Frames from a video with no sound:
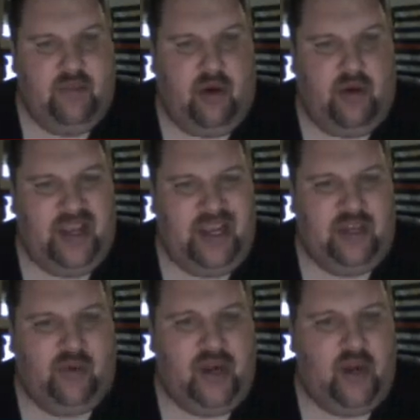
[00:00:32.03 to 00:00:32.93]
We're already getting
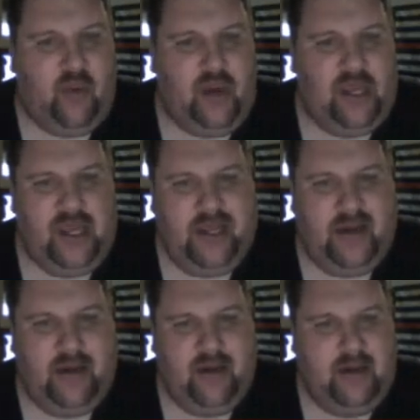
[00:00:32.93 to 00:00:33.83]
a tornado
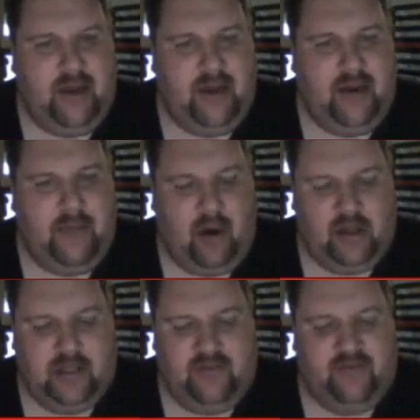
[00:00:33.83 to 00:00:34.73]
warning in the
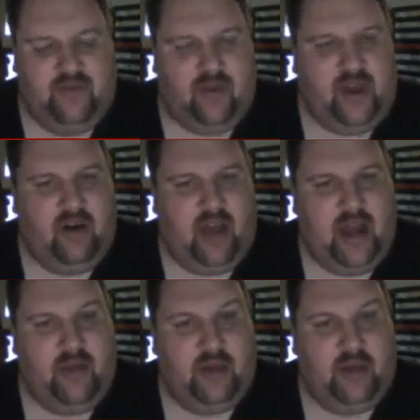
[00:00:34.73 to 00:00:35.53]
parts of North Carolina,